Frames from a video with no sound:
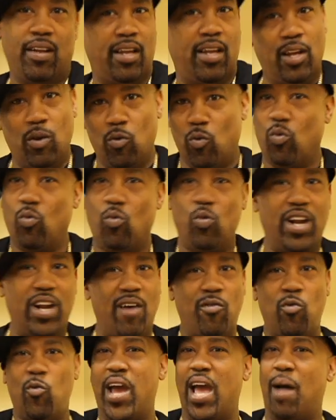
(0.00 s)
Right.
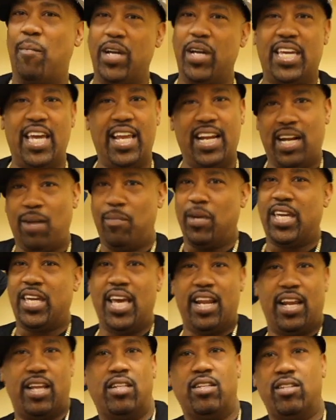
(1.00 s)
Whatever way I'm gonna get it, I'm gonna
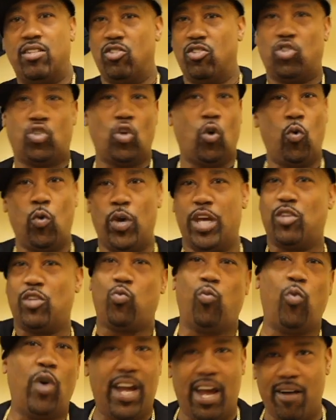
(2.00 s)
get it. Right. So it's
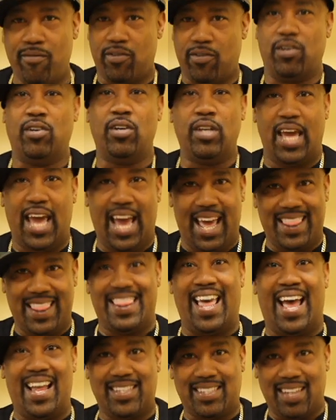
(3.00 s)
whatever at
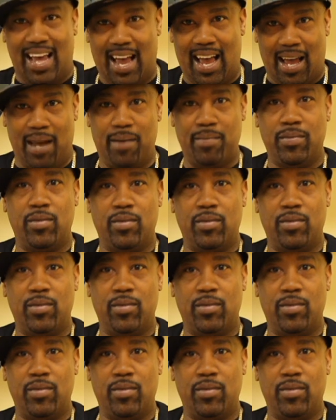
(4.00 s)
that time.